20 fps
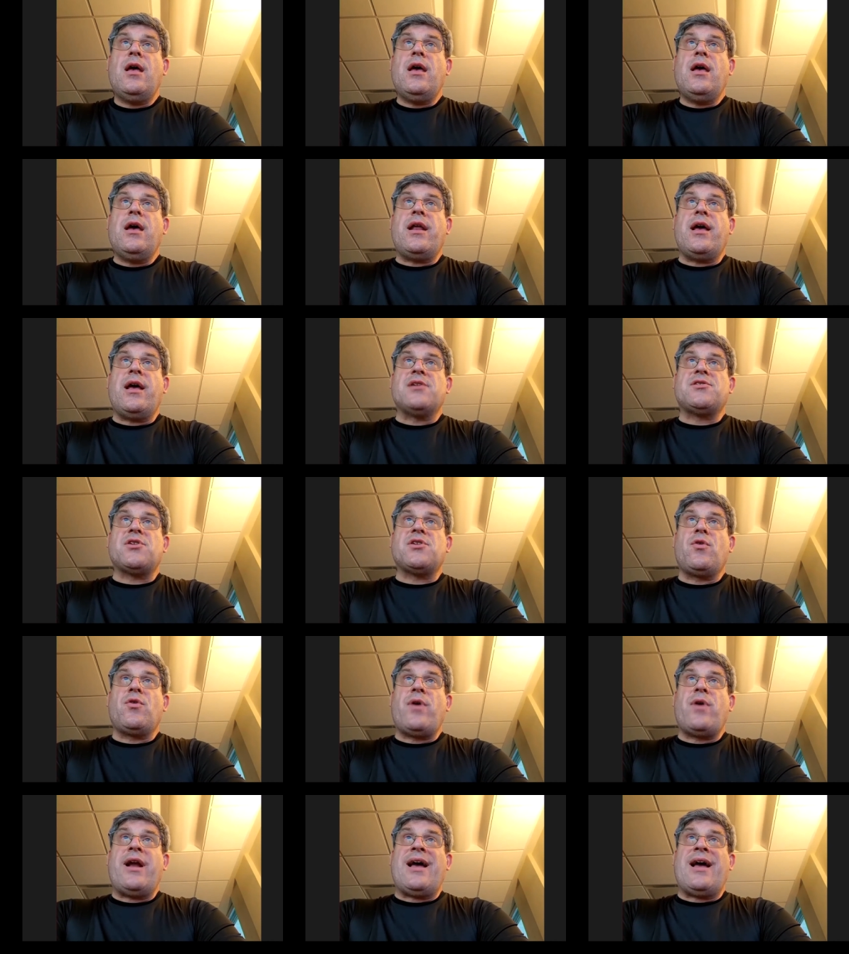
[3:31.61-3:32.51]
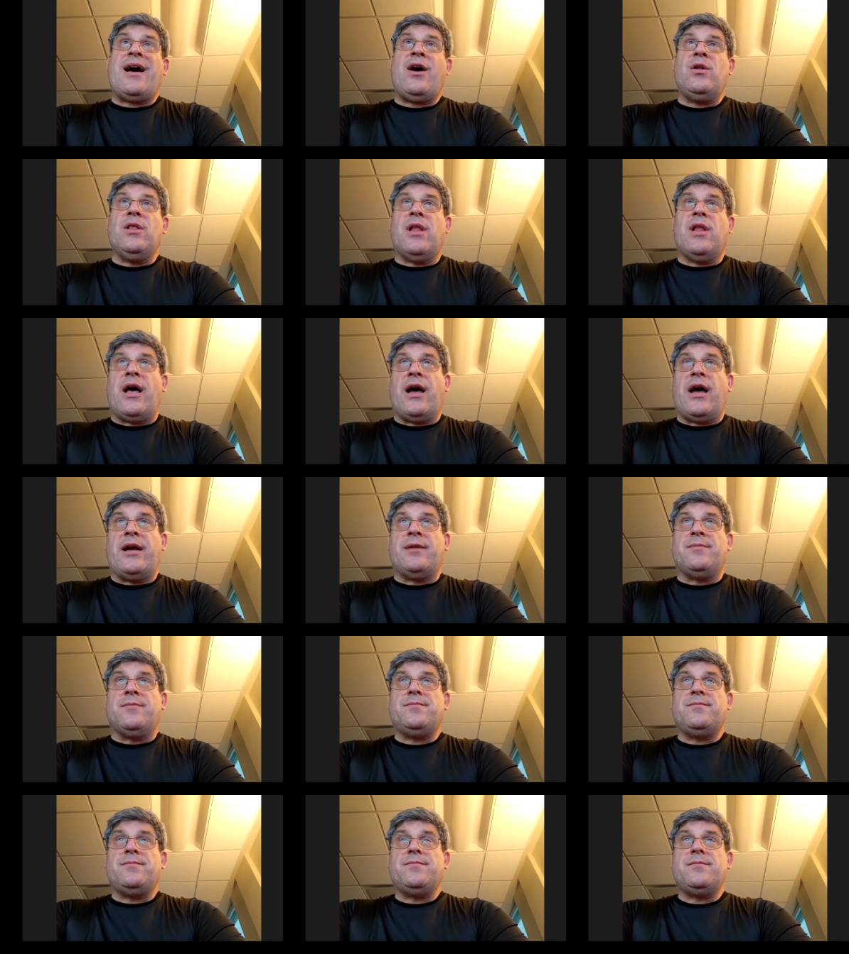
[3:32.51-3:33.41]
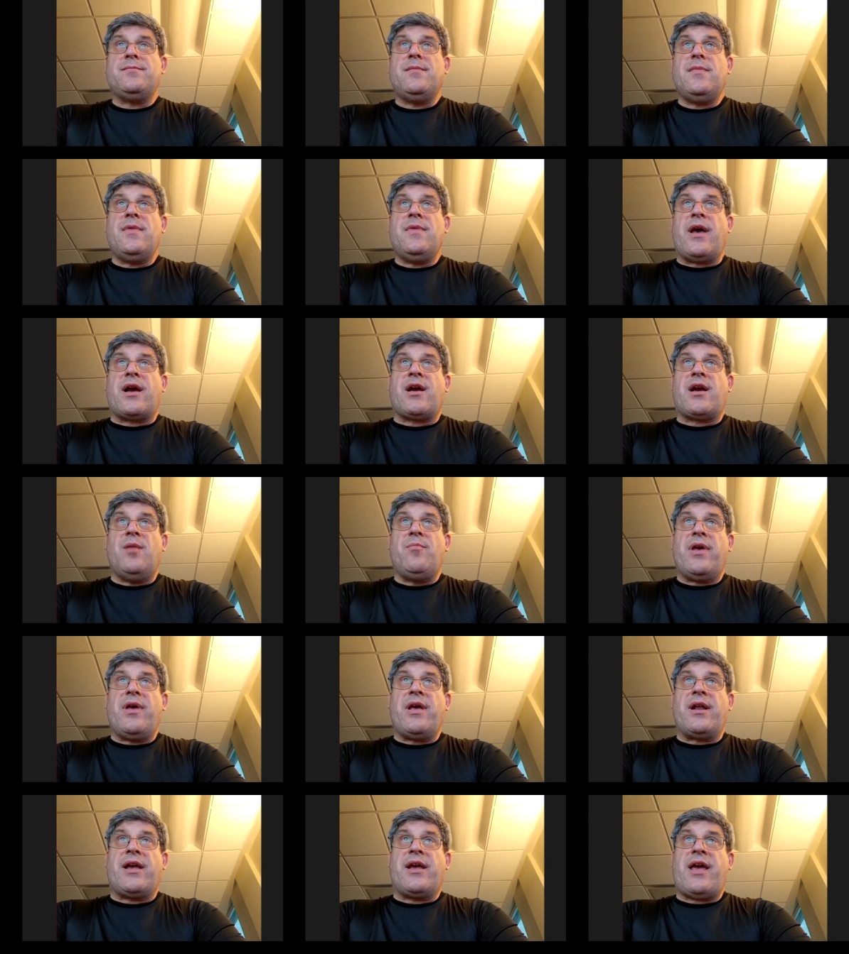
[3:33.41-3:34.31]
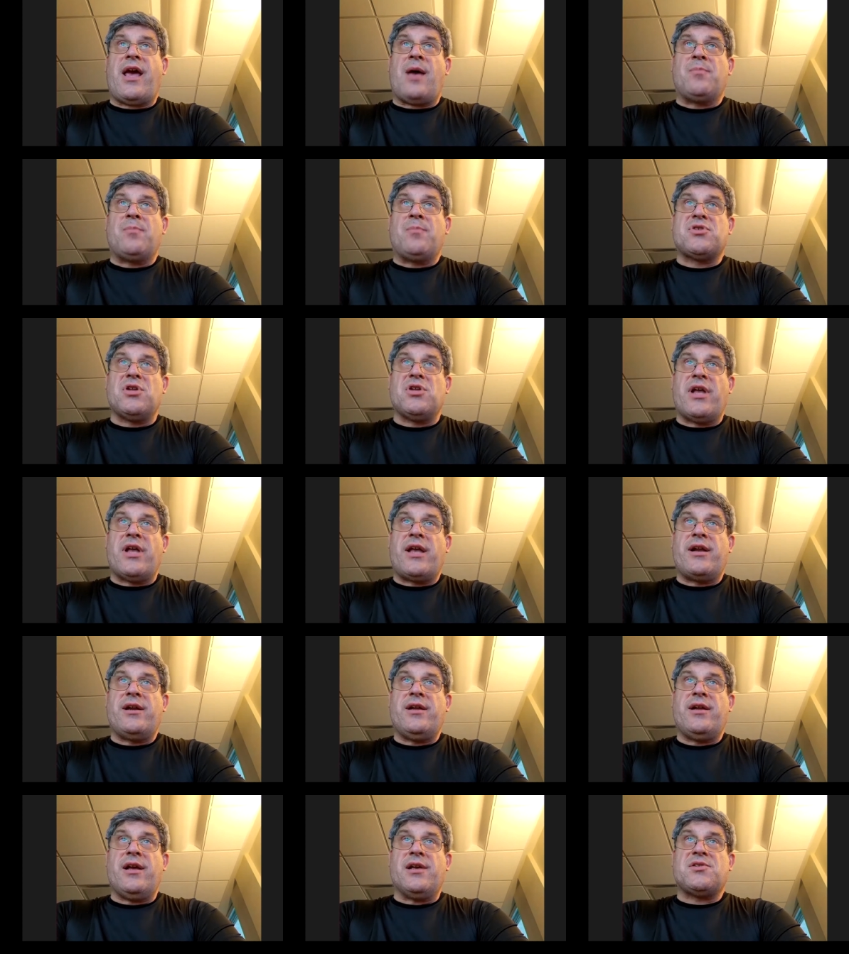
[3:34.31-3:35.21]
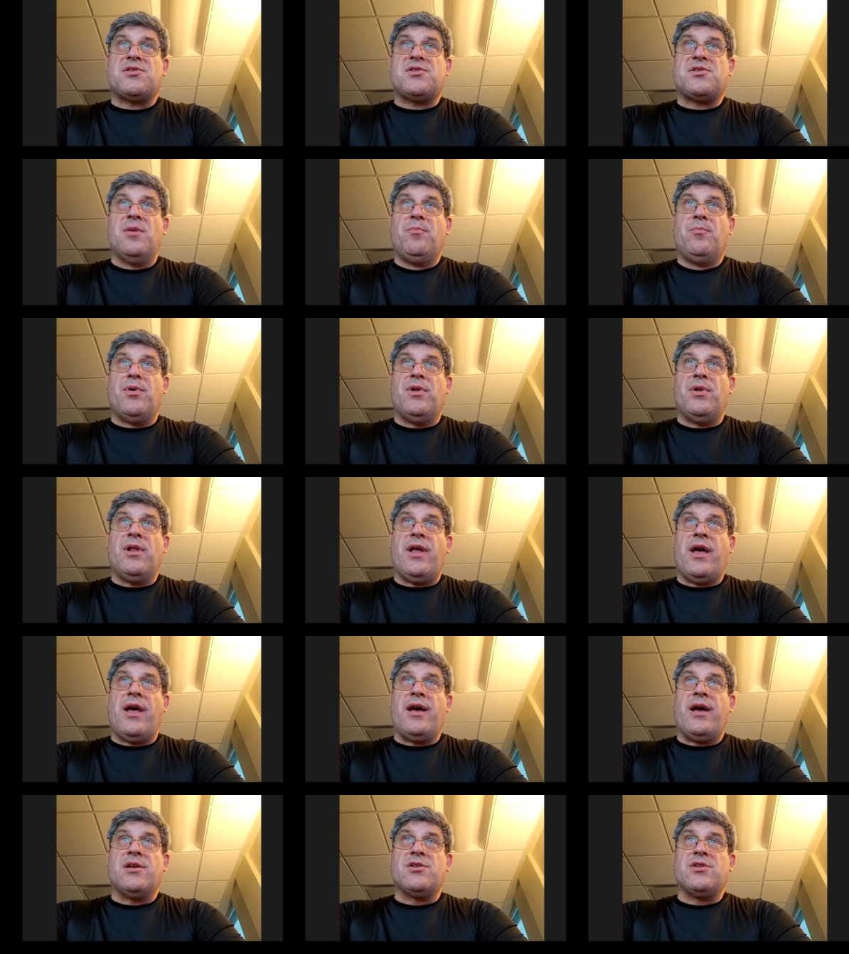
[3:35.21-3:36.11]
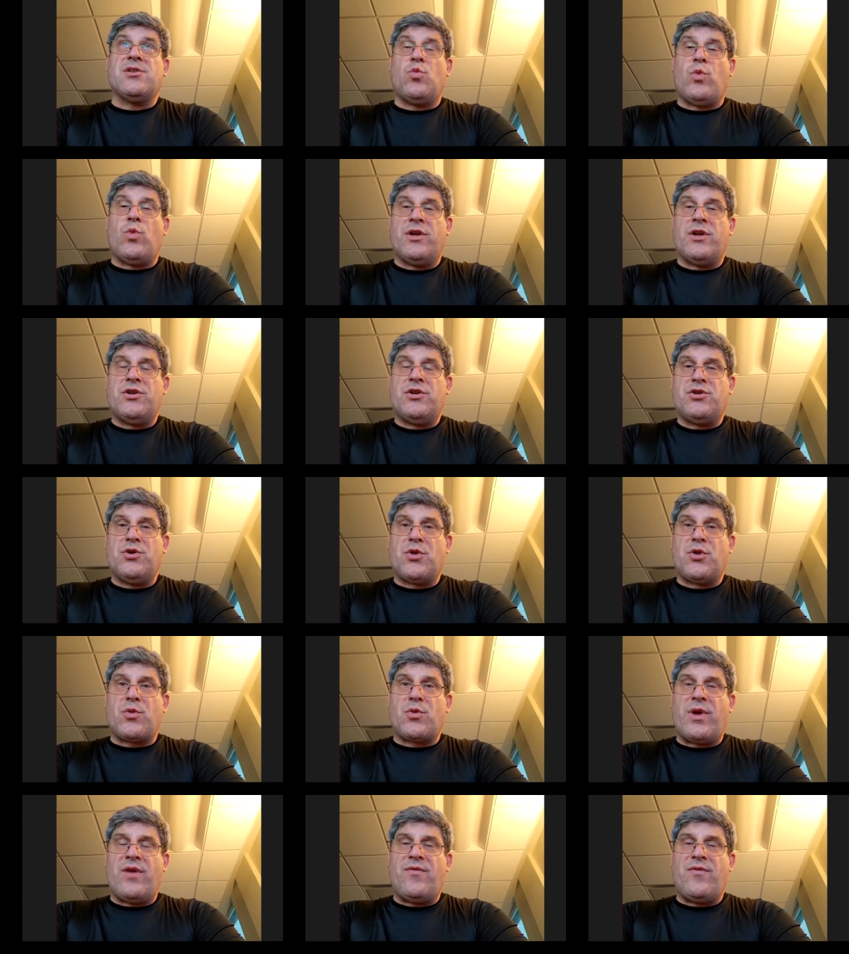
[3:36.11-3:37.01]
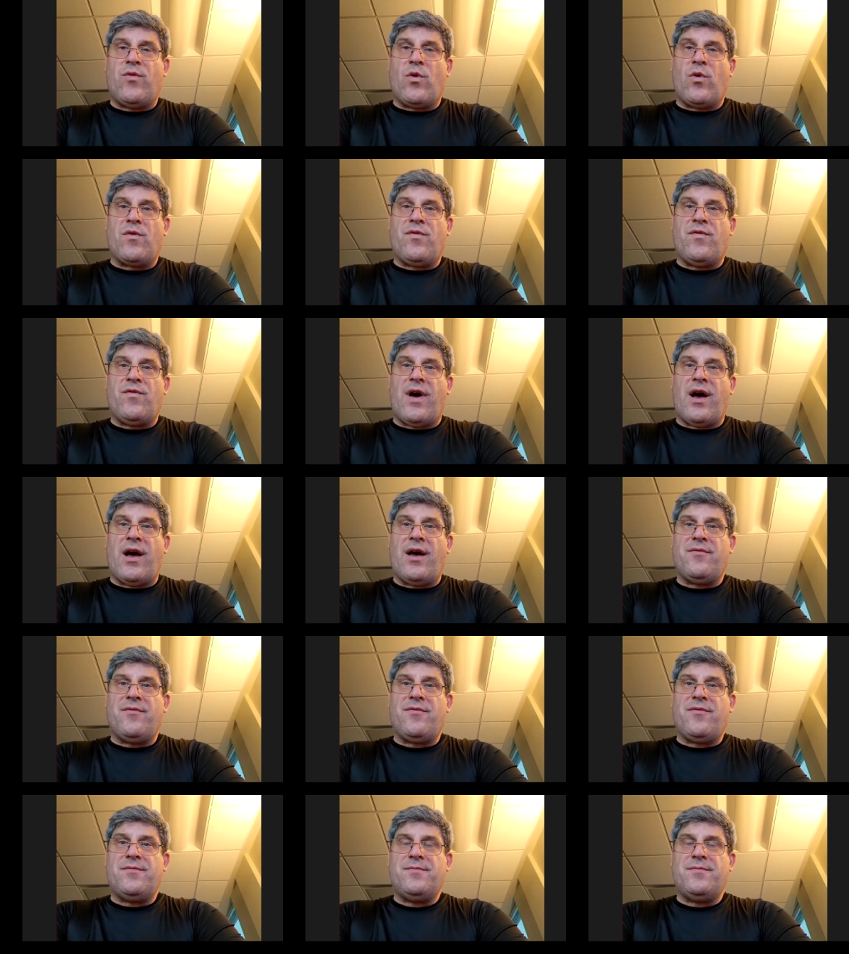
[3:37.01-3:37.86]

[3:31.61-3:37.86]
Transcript: it has a great outline that can be encapsulated as simple as one, two, three, four, five.